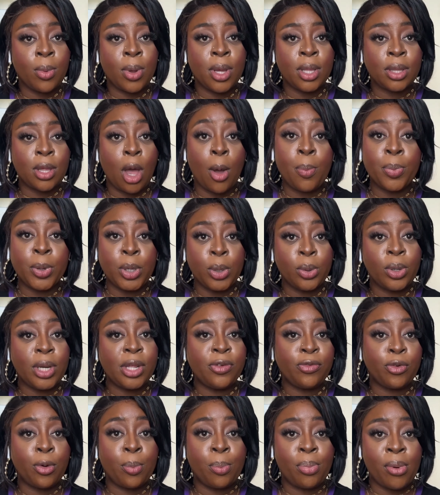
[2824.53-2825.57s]
with are purely
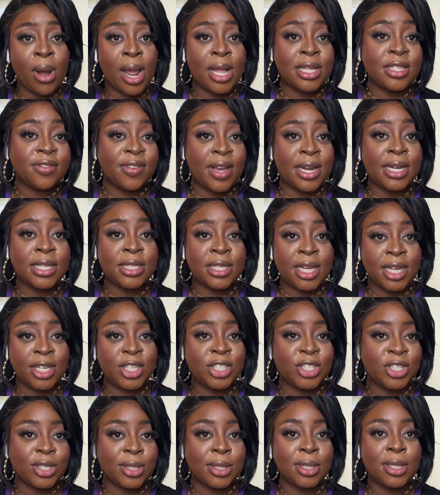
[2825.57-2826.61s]
for brand
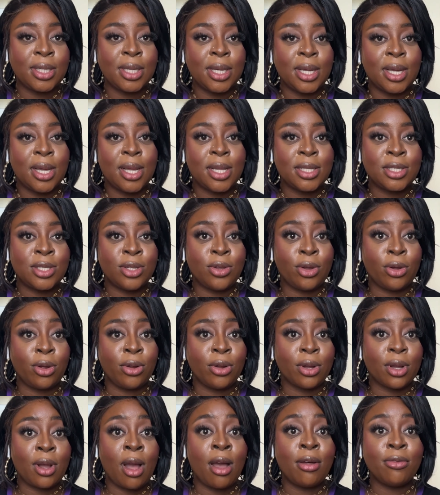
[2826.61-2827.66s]
validation, to
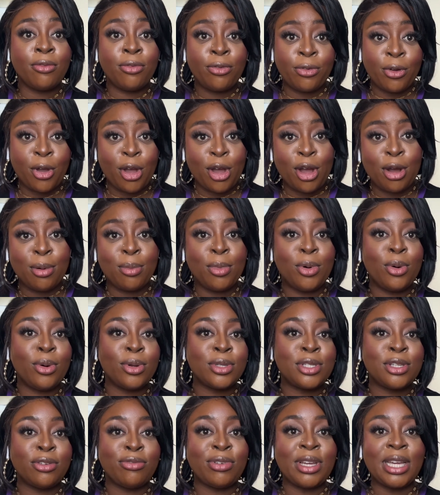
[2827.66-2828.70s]
confirm or
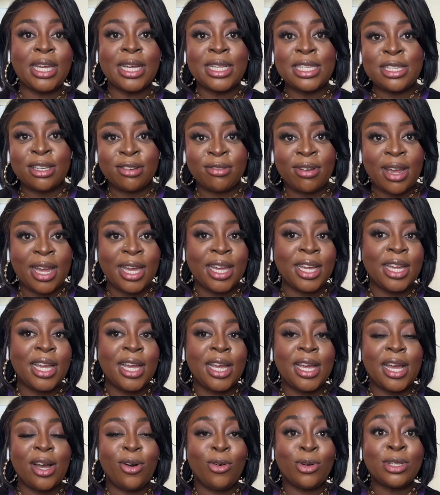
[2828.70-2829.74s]
to reiterate
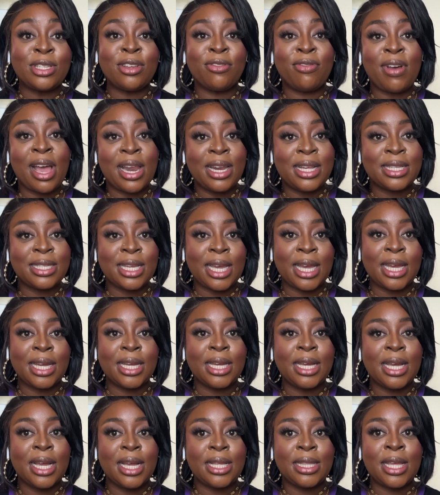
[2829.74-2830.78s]
or to validate
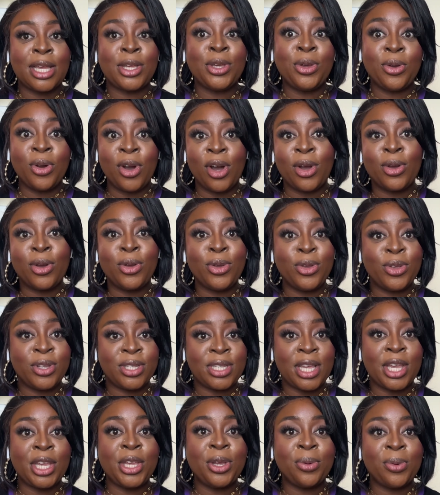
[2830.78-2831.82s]
that you are who you
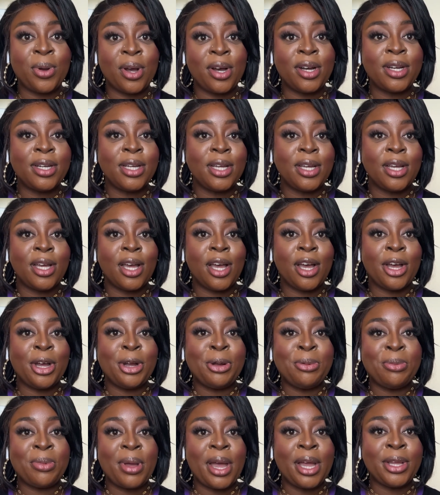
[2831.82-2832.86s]
say you are,
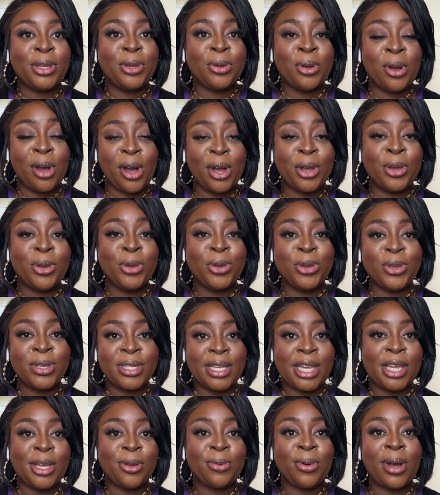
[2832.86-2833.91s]
and you are who you say
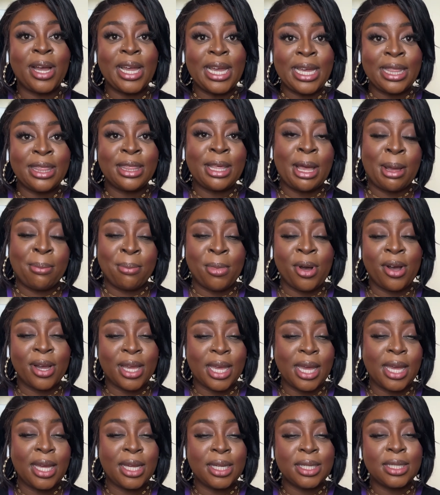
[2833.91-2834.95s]
you are in that
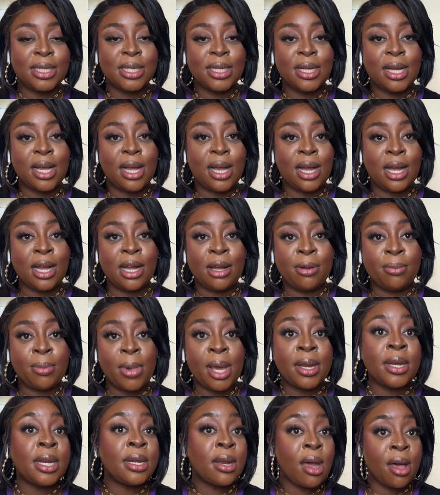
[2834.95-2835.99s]
market.
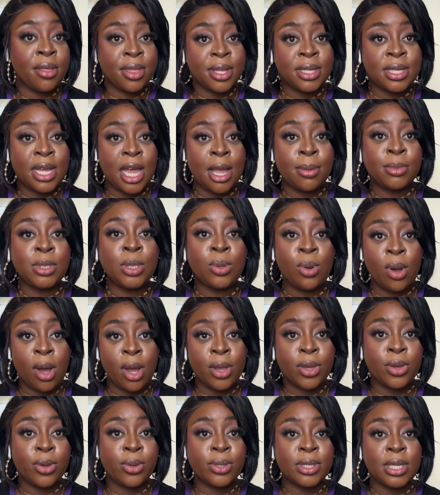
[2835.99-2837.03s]
And then other times you are
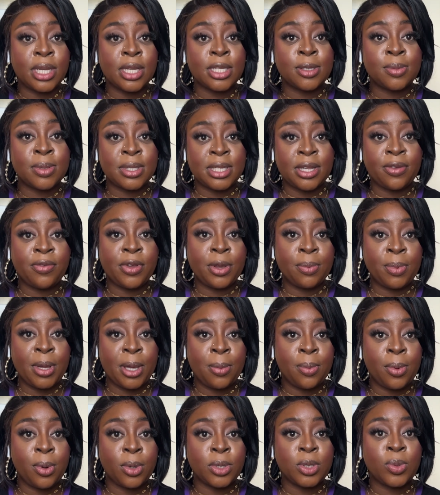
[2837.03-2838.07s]
using specific
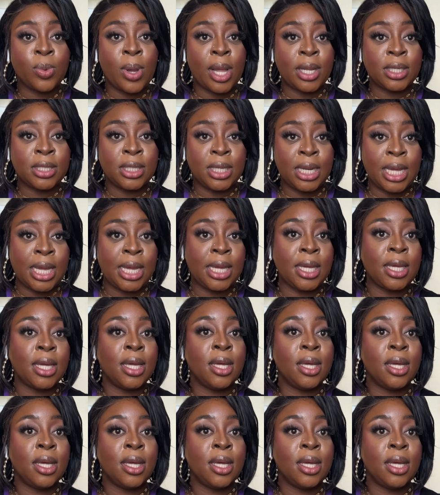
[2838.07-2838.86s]
people to actually